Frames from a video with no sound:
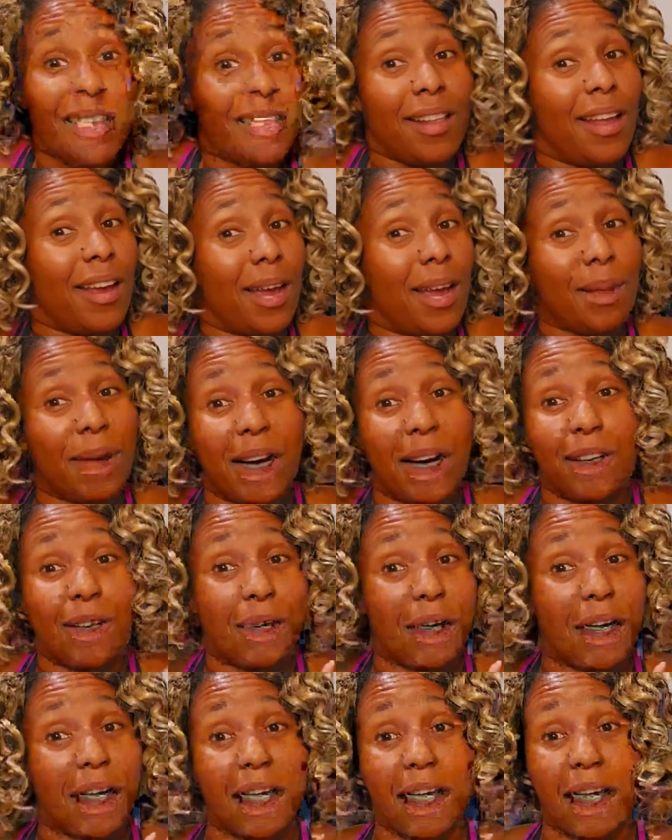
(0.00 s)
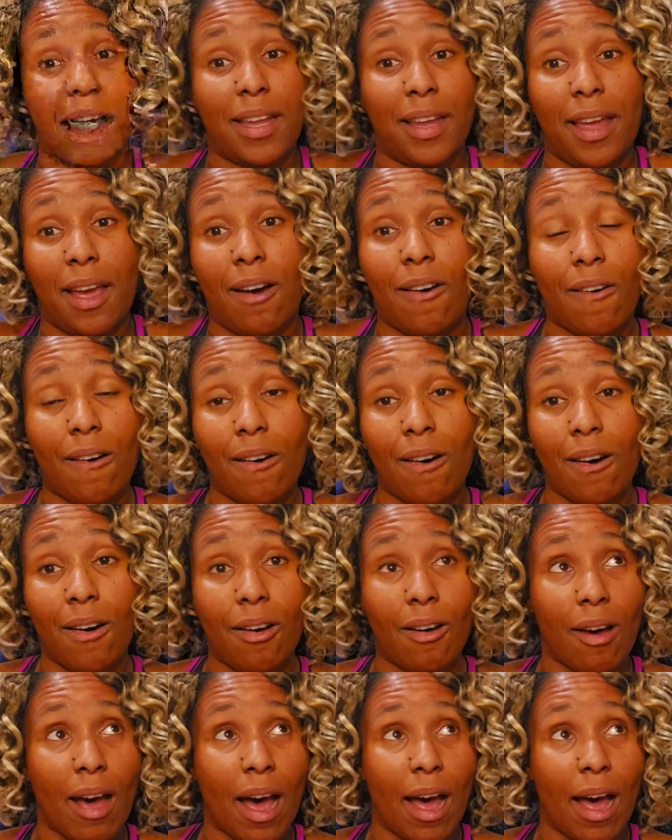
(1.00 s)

Like I'm not drinking any alcohol.